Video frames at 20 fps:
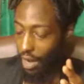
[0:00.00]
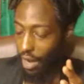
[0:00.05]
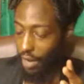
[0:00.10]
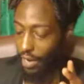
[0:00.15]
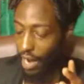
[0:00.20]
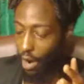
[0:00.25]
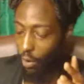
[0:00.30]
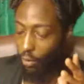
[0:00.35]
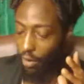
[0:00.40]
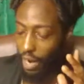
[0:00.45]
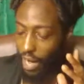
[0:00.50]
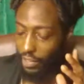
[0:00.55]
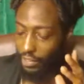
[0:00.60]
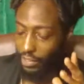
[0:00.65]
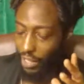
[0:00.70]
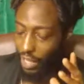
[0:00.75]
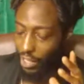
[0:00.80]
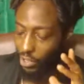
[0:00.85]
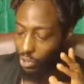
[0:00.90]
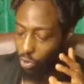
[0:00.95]
Now, when I
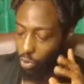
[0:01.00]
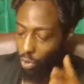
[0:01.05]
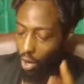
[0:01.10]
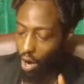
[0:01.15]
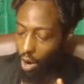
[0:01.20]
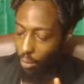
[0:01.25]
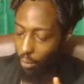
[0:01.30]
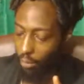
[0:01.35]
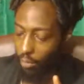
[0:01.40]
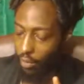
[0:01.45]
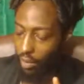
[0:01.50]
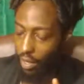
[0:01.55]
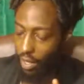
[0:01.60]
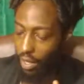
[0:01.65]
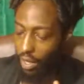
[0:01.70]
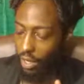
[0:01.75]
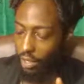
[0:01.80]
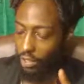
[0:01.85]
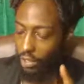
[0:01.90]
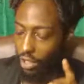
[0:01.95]
say trump,
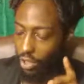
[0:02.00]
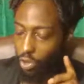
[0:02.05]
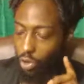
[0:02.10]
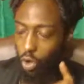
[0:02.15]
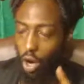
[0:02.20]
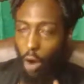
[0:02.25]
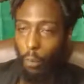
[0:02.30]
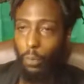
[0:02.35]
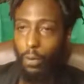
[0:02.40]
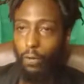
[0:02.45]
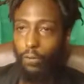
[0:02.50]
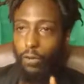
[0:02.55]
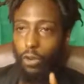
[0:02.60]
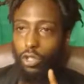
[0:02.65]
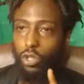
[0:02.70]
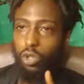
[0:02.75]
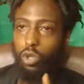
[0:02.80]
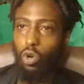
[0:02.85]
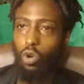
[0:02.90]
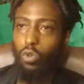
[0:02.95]
it's a trumpet for
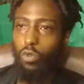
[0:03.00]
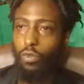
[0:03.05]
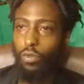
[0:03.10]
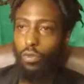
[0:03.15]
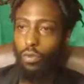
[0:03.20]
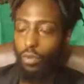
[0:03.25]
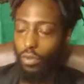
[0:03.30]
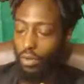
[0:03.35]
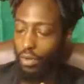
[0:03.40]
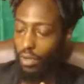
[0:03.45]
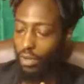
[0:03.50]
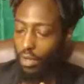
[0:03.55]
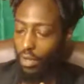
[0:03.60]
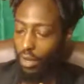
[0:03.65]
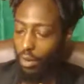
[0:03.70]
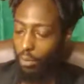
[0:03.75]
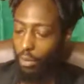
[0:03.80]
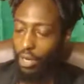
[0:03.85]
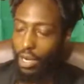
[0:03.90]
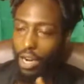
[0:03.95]
truth,
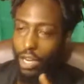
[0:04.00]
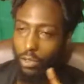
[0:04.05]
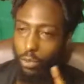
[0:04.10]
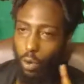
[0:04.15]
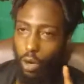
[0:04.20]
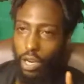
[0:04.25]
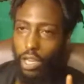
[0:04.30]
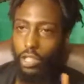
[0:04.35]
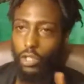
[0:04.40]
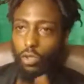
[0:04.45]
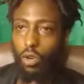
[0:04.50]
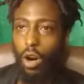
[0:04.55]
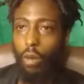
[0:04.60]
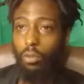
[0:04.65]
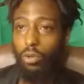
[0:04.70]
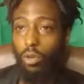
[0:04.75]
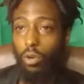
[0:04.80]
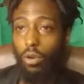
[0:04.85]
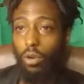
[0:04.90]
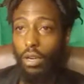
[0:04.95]
because what is
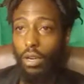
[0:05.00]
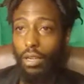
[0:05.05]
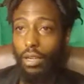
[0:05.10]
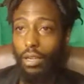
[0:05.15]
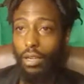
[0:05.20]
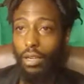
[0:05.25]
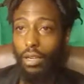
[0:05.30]
Trump doing?